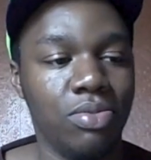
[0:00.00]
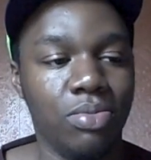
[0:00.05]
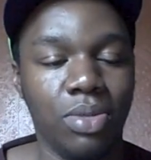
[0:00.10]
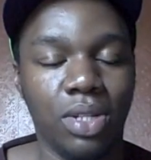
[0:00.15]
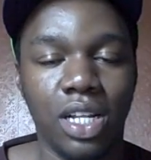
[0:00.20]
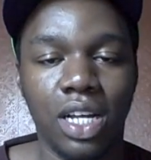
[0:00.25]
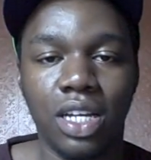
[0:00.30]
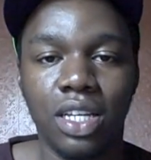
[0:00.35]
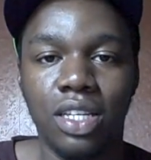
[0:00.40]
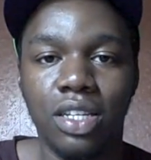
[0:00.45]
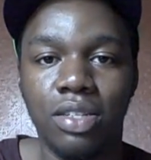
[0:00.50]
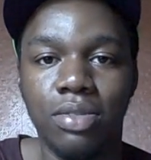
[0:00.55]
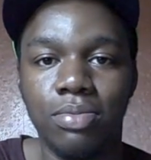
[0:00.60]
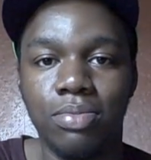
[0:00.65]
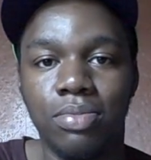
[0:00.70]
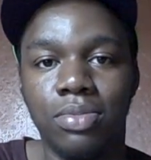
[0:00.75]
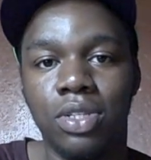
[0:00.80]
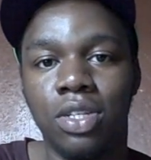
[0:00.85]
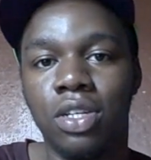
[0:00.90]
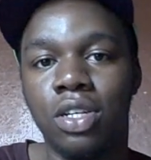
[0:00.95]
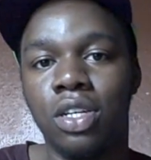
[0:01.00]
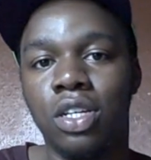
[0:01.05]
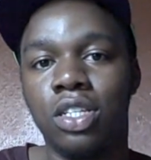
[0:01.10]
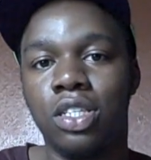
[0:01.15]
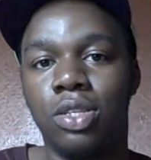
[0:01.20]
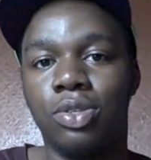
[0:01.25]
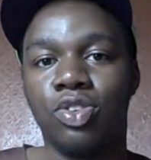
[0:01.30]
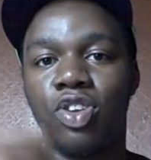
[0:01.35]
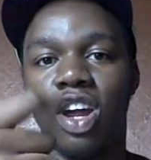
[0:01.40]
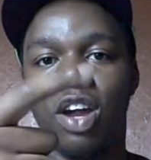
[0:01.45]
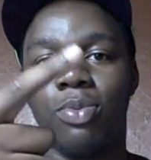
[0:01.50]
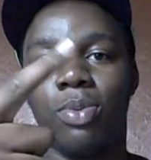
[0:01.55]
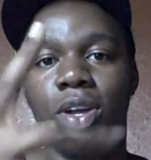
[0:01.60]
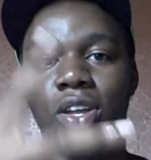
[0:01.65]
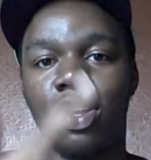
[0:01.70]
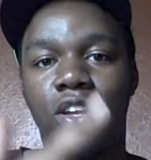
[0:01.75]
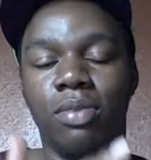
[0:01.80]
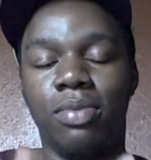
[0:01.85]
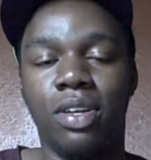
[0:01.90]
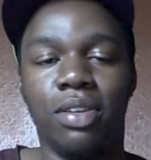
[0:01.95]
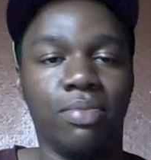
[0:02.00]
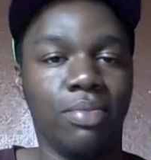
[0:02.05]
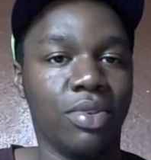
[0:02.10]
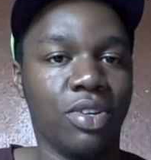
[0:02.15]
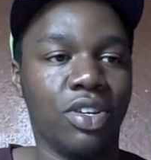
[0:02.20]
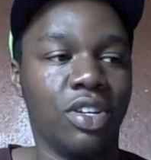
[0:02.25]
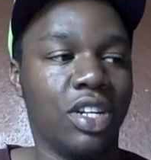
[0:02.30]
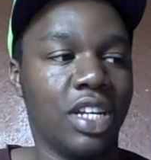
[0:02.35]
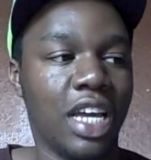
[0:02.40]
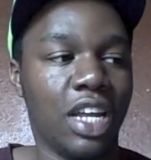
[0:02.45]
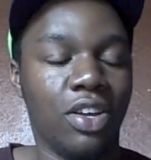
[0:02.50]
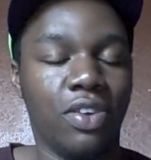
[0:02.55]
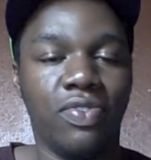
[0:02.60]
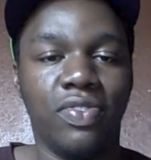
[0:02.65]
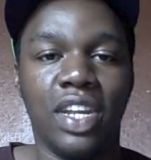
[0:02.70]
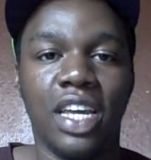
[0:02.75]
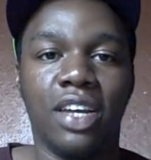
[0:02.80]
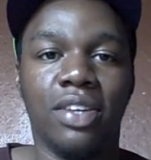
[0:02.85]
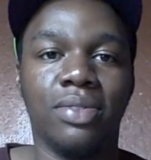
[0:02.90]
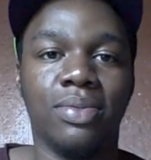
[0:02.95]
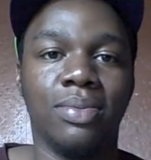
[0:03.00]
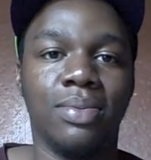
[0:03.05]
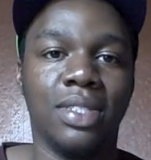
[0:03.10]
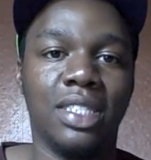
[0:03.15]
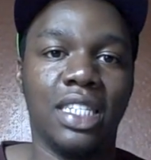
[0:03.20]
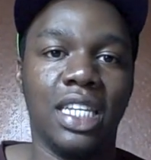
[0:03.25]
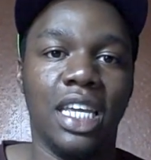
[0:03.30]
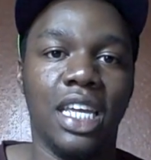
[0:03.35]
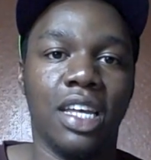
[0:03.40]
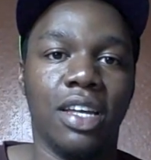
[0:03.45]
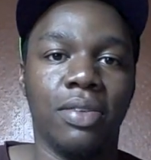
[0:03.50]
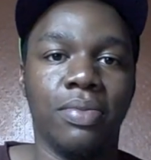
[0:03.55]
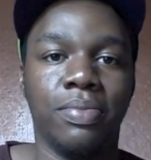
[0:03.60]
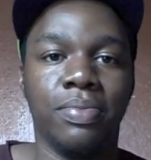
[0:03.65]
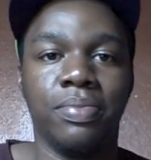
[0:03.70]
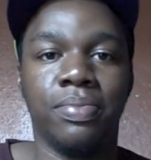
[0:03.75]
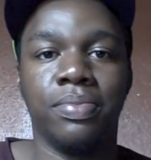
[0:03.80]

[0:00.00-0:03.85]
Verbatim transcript: Like it? Subscribe, rate, comment. I'm gonna head off now. See ya.